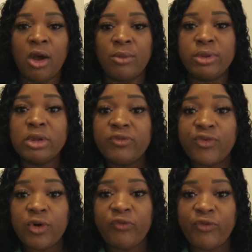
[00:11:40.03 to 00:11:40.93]

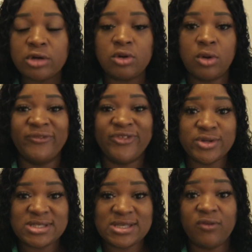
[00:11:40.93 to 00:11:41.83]
beautiful photo of
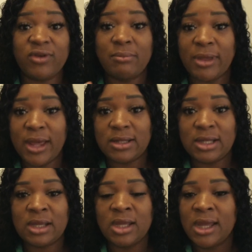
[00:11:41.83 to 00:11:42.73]
yourself compelling.